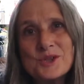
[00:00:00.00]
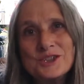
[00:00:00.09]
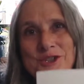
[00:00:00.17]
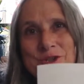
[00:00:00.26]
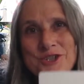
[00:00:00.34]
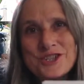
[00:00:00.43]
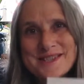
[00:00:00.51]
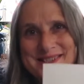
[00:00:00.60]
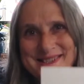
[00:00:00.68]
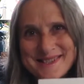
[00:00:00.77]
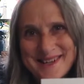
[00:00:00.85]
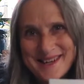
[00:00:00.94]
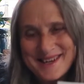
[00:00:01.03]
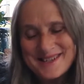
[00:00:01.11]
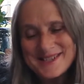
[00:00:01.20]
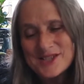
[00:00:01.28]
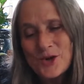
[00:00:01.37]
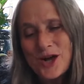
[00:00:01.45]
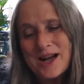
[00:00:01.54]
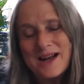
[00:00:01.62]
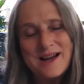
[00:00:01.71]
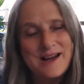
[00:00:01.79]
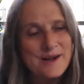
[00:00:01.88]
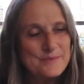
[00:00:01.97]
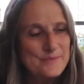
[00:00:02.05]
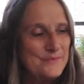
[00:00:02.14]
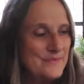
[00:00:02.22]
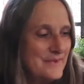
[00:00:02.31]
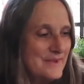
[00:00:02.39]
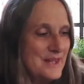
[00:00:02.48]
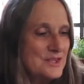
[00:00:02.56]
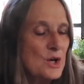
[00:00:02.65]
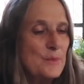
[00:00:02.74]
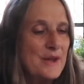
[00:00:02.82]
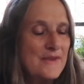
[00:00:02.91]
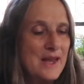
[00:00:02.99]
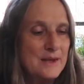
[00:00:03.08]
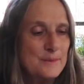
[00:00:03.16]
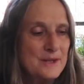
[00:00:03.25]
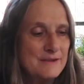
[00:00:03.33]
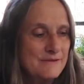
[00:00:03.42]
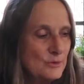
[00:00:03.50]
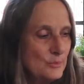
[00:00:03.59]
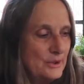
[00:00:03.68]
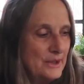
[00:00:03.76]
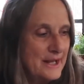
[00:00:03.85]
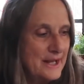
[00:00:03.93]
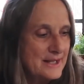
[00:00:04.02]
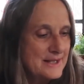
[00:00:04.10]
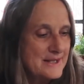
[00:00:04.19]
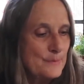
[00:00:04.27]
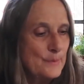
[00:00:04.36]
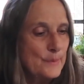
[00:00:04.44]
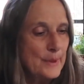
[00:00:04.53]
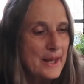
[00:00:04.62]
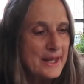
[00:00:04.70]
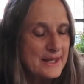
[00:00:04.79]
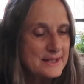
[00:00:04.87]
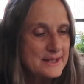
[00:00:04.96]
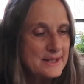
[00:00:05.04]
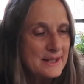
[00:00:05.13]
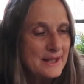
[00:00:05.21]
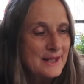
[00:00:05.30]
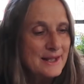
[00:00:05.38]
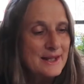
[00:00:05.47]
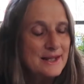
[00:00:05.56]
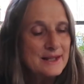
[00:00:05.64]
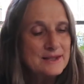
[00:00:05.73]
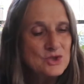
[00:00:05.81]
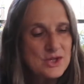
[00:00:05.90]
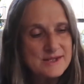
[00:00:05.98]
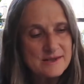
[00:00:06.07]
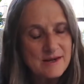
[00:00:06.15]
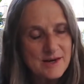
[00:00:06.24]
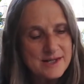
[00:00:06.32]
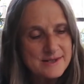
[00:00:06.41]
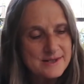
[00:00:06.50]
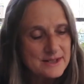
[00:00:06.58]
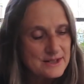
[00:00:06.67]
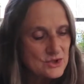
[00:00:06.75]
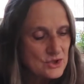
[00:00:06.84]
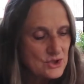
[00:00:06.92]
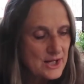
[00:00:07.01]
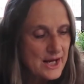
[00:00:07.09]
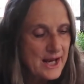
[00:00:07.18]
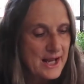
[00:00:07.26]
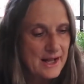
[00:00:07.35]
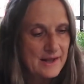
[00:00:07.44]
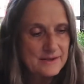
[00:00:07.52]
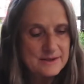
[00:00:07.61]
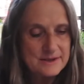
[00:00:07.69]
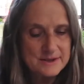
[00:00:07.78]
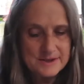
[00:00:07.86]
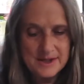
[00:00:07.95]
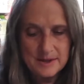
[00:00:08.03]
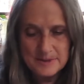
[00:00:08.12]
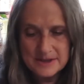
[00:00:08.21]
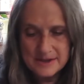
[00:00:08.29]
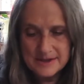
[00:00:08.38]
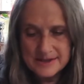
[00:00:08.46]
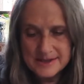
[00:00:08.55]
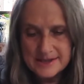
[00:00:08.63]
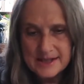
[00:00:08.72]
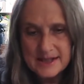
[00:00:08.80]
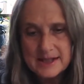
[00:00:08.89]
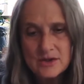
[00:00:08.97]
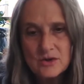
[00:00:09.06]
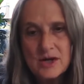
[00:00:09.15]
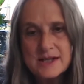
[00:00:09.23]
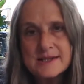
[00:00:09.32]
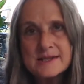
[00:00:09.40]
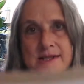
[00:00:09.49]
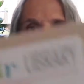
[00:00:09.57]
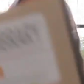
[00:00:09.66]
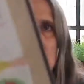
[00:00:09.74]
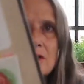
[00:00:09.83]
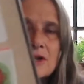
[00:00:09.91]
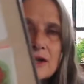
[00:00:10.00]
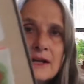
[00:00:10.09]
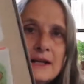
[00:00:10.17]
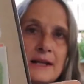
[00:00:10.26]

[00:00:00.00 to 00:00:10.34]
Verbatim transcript: World Oceans Day, so um, I'll talk about that in a minute for plans, but Just Cross Stitch had Take Me to the Sea, Cross Stitcher,